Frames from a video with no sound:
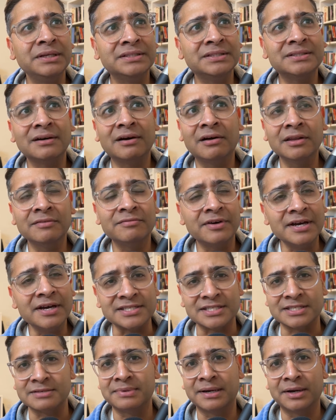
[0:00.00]
to all of us
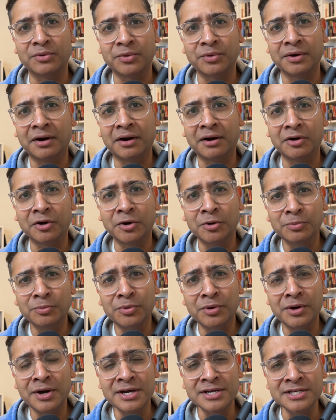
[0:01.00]
about where our hope
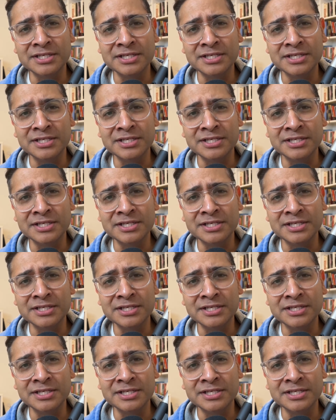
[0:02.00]
was,